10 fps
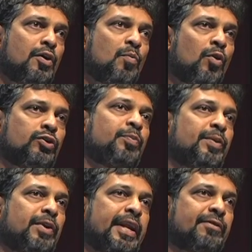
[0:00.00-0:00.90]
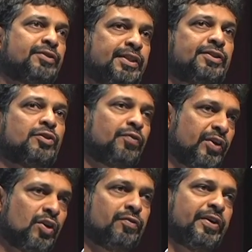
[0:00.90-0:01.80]
Most people, and I've seen this over
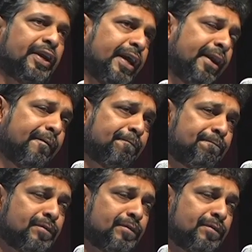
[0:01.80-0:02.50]
and over again,